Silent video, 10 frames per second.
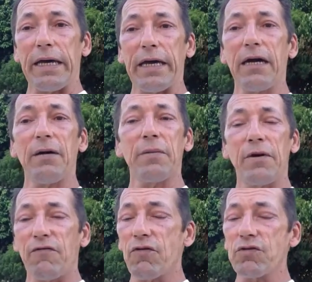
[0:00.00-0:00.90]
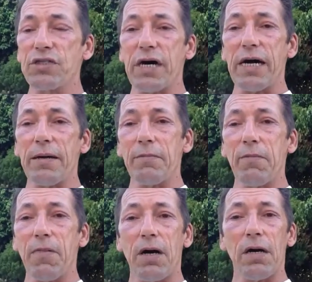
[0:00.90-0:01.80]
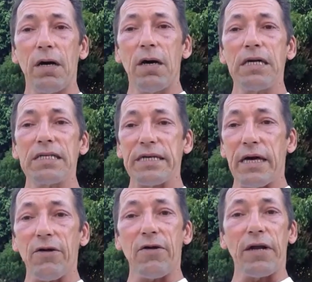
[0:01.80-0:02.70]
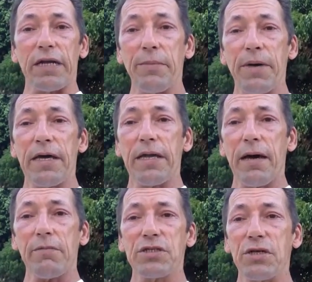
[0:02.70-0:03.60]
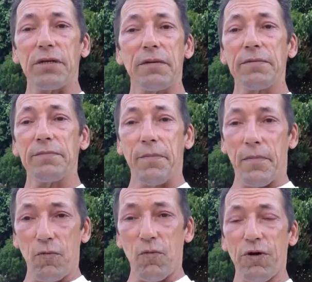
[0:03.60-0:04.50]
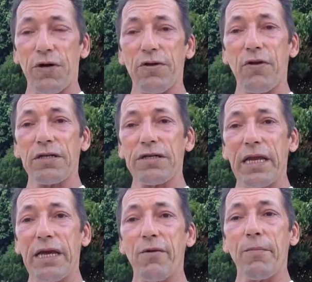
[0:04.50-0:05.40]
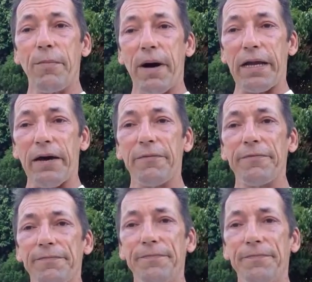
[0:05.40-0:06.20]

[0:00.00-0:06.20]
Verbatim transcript: income, a full-time seller on eBay and Amazon. We're going to talk to you later. Bye now.